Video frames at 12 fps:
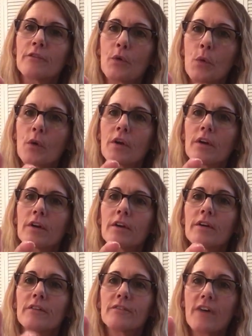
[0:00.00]
four,
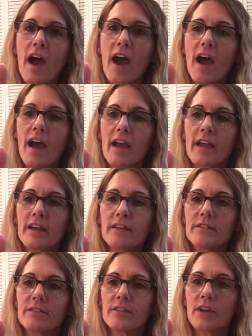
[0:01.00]
five.